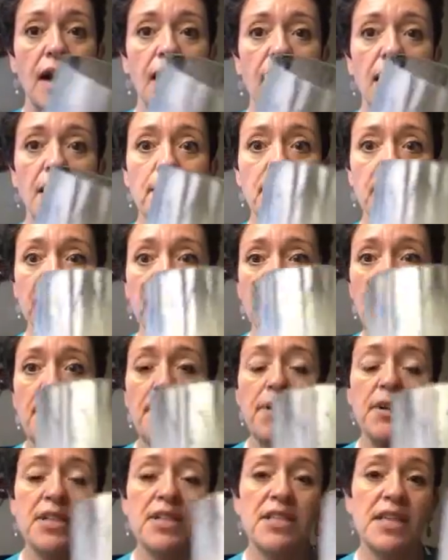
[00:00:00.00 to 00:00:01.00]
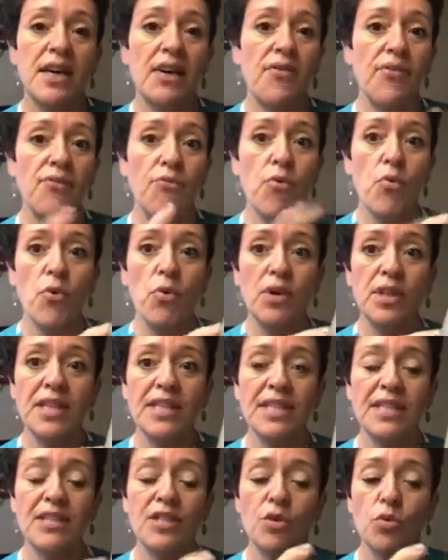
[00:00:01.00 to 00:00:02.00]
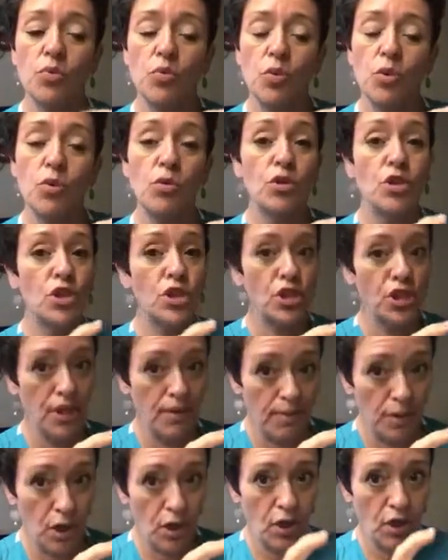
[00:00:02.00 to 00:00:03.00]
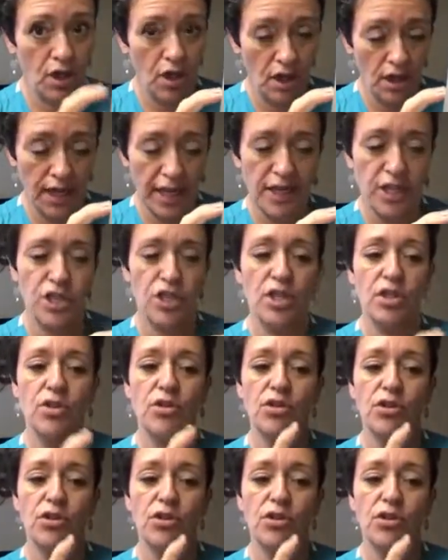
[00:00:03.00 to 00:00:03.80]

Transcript: It came in a set of 4. This is the ROOT Shimmer collection.